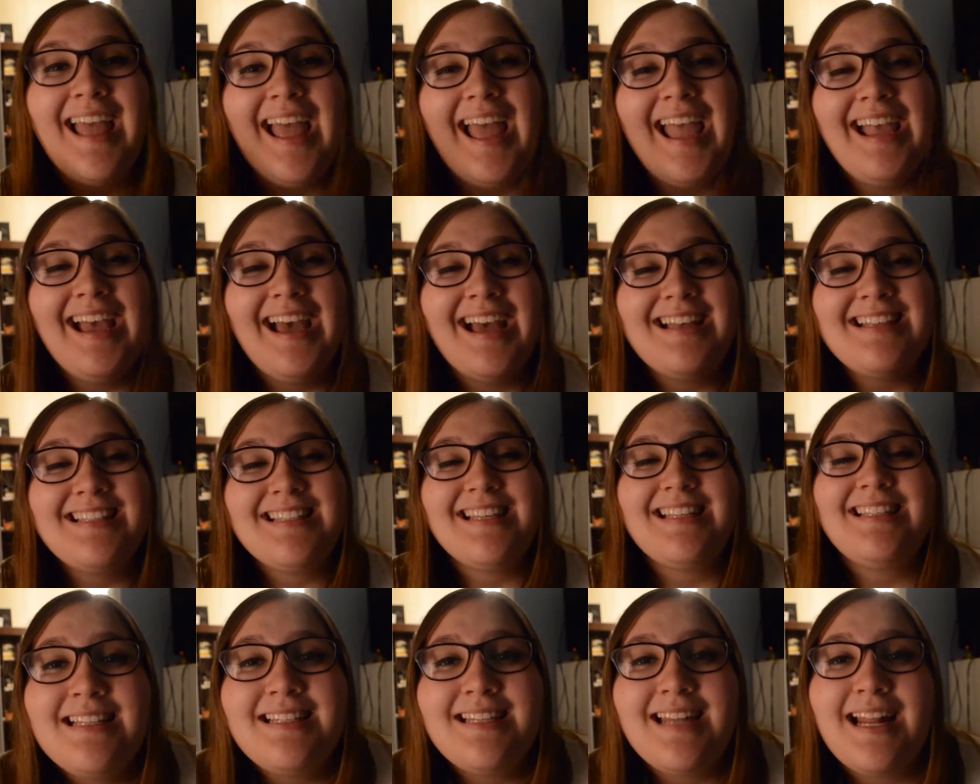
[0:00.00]
Hey guys,
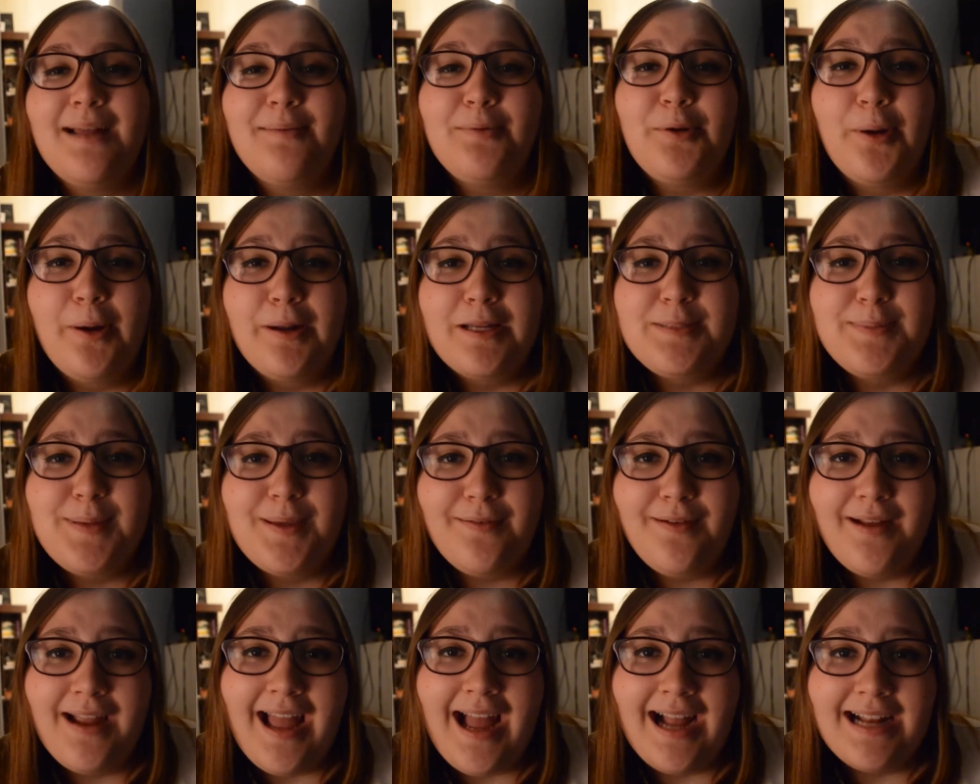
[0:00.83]
today I'm going to be
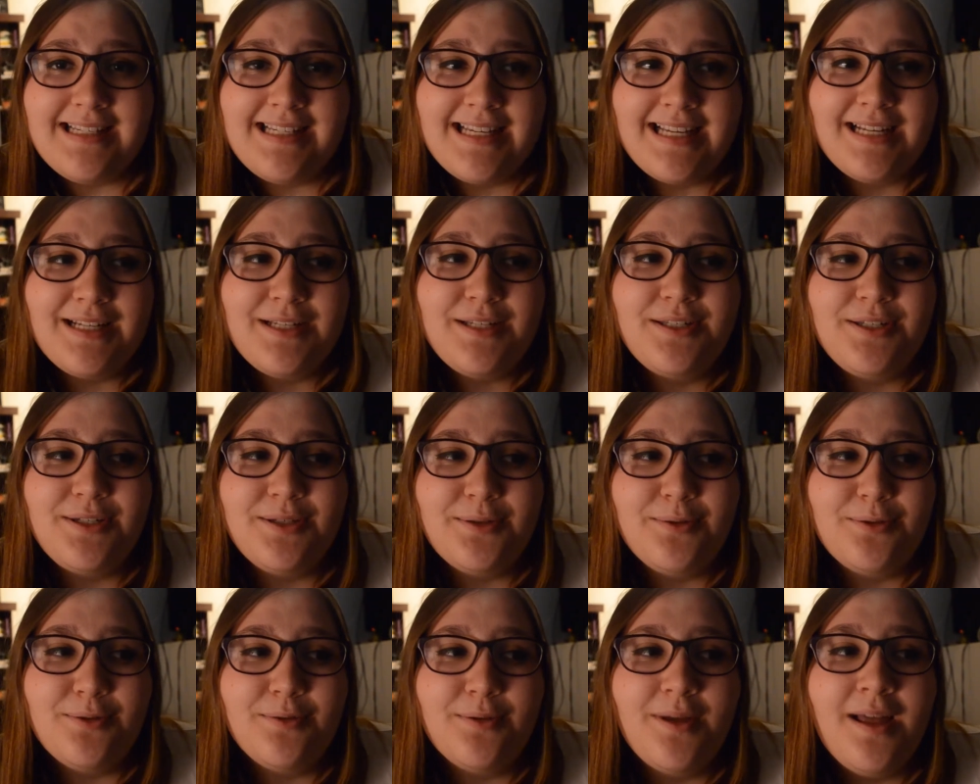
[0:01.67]
reacting
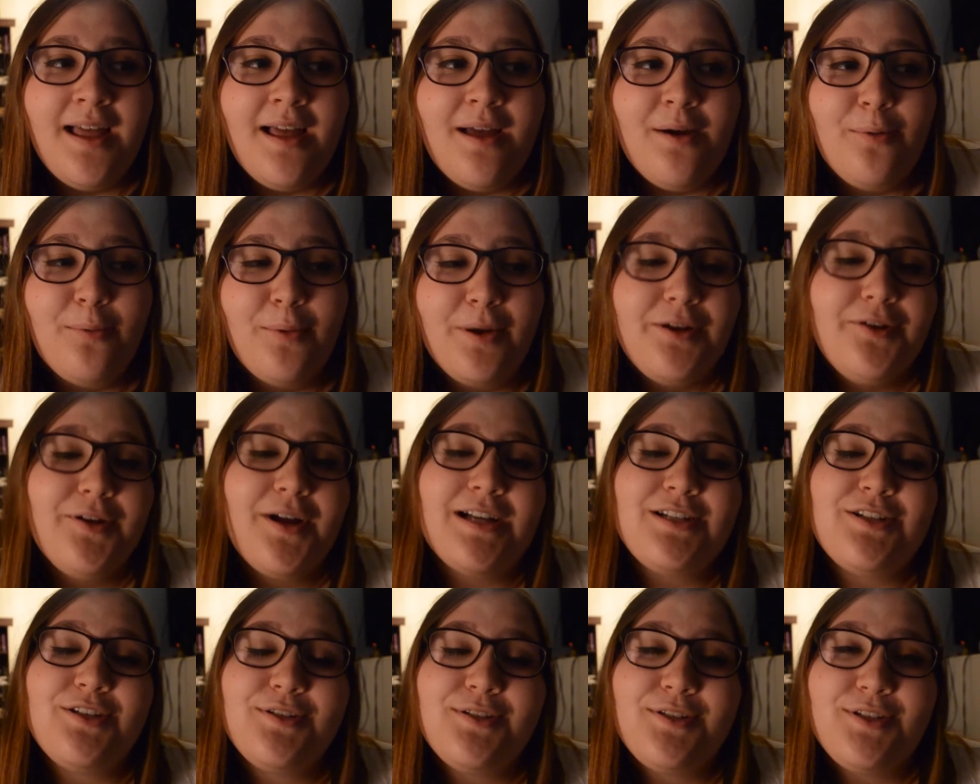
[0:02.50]
to One
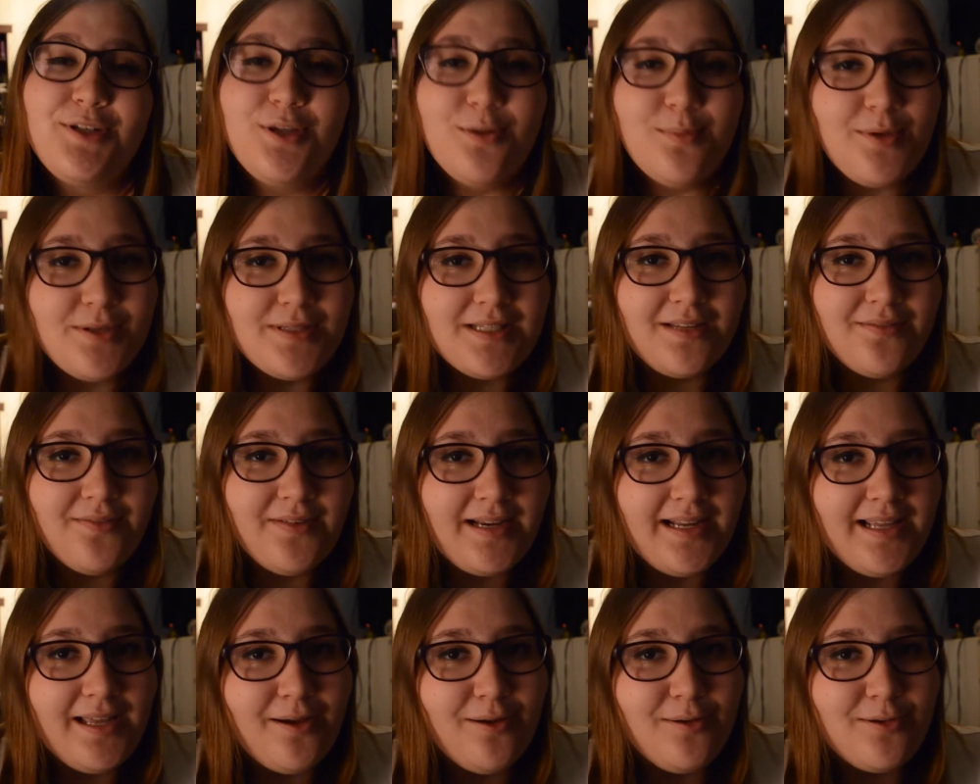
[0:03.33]
Direction's new music
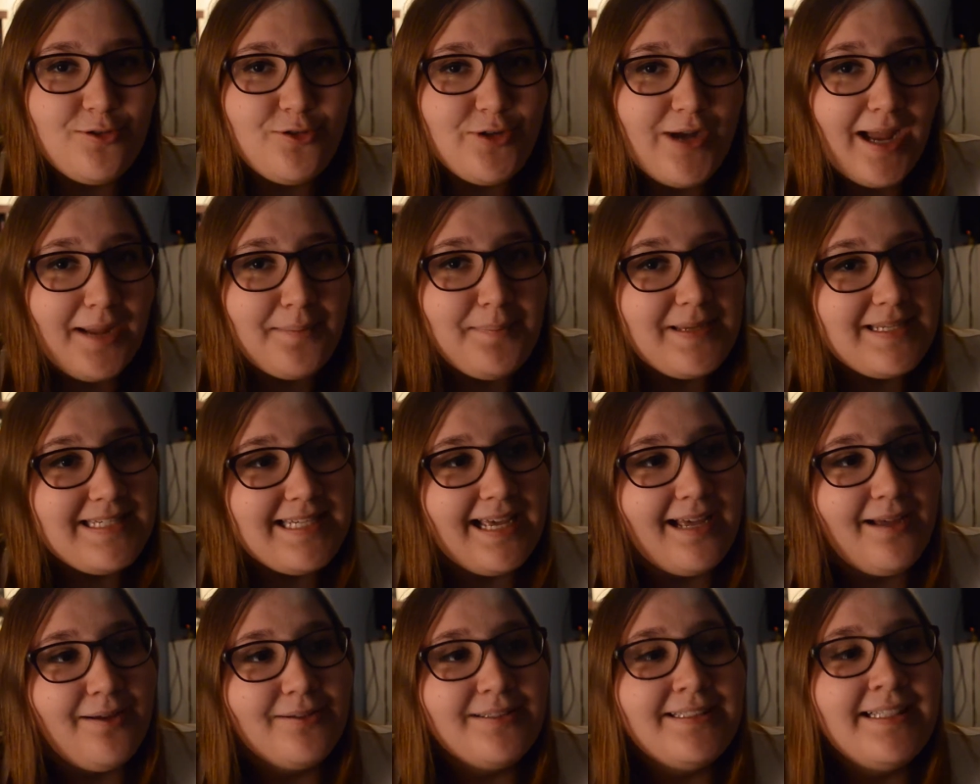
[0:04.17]
video, Drag Me
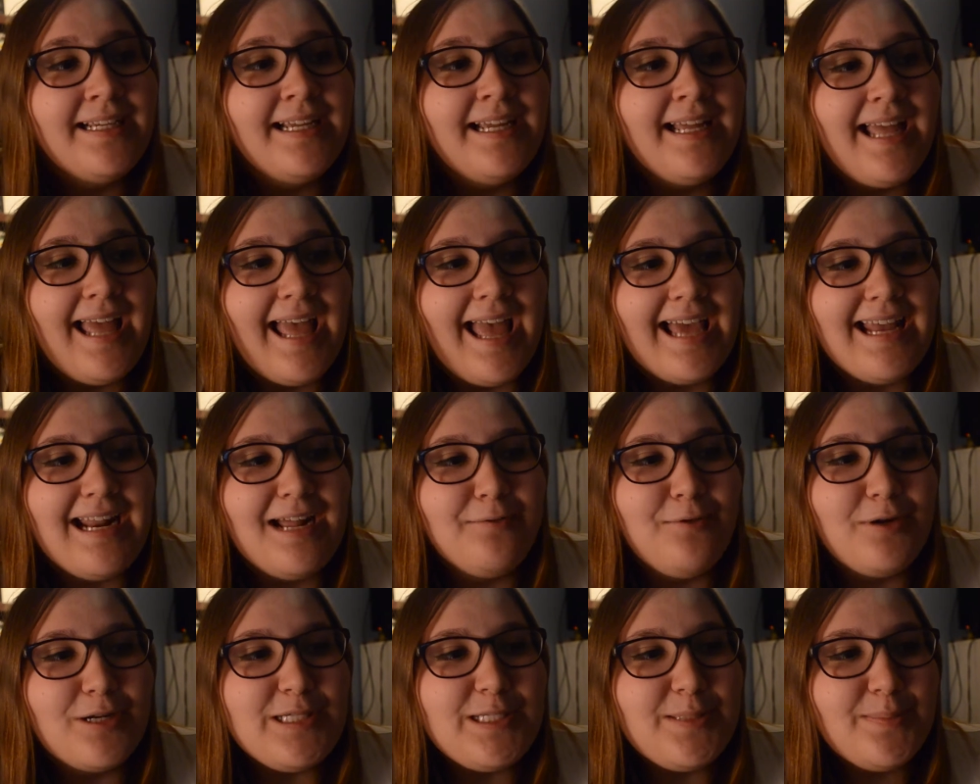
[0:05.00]
Down, and I
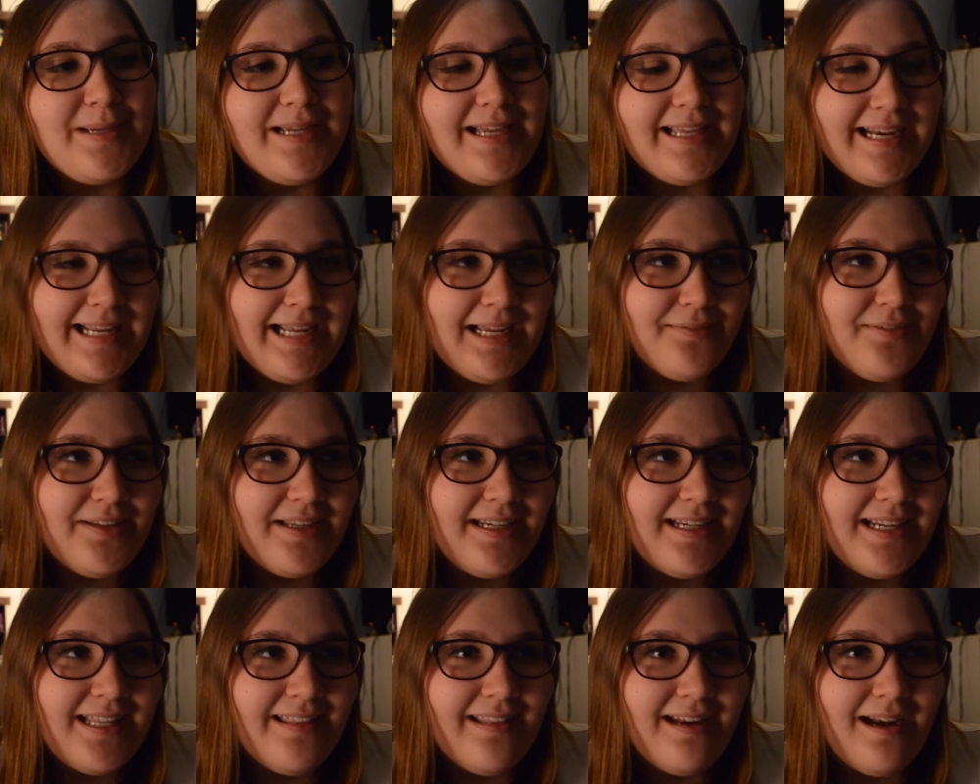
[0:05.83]
watched the beginning of
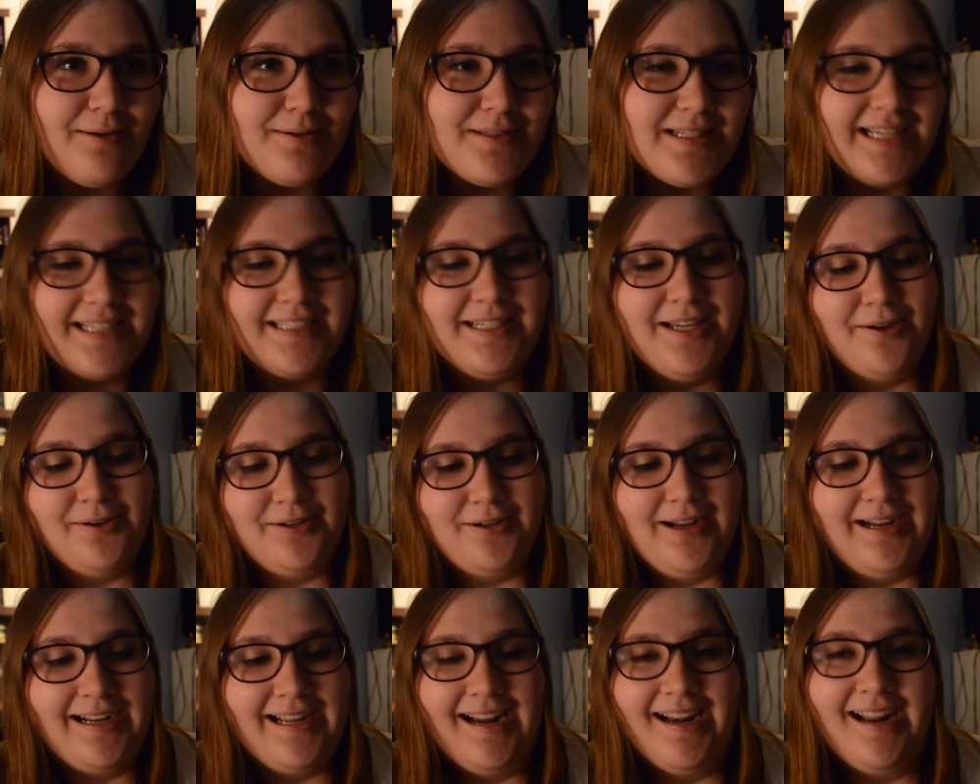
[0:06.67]
it and then I was like, no, no,
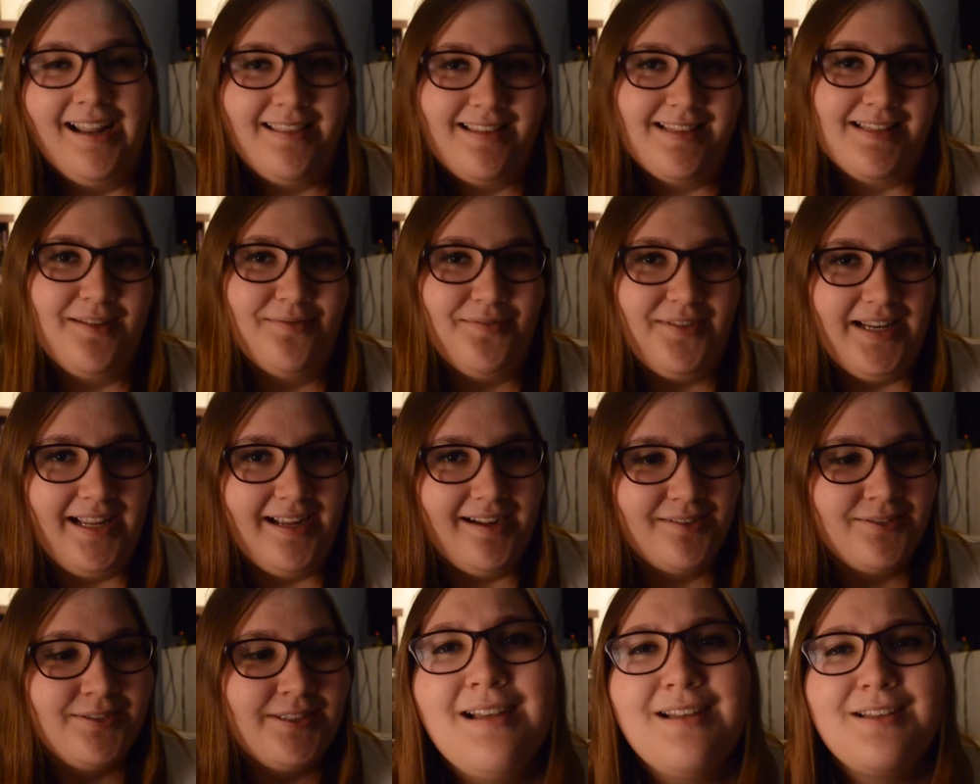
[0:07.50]
I gotta get this on video.